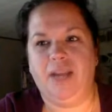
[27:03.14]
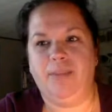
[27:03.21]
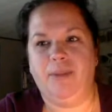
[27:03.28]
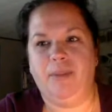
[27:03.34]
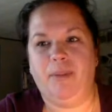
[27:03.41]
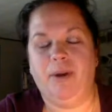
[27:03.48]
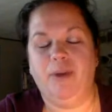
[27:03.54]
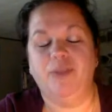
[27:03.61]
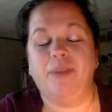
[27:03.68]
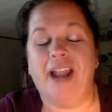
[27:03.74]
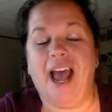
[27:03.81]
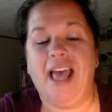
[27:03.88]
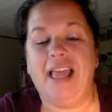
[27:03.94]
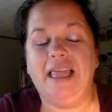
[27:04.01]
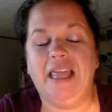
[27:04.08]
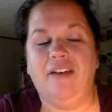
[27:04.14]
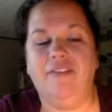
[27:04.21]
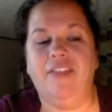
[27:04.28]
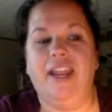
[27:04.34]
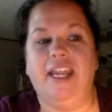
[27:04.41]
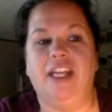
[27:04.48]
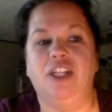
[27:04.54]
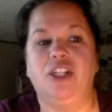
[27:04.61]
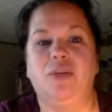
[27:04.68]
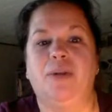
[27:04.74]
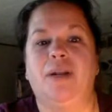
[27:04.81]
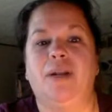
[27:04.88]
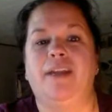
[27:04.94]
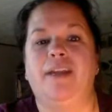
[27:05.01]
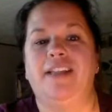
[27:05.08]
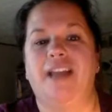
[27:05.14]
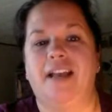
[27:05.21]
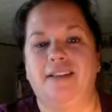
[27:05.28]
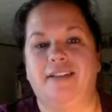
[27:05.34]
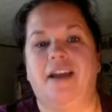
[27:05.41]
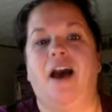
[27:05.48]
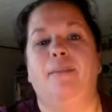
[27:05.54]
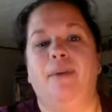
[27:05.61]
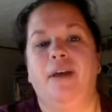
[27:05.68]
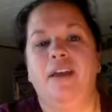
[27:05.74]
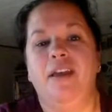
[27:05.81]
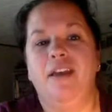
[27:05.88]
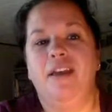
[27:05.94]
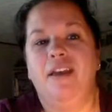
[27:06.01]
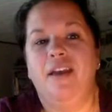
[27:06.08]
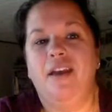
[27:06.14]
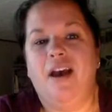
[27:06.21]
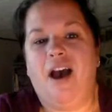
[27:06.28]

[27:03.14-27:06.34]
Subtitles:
to retype the post, but I love that I can do it on my desktop.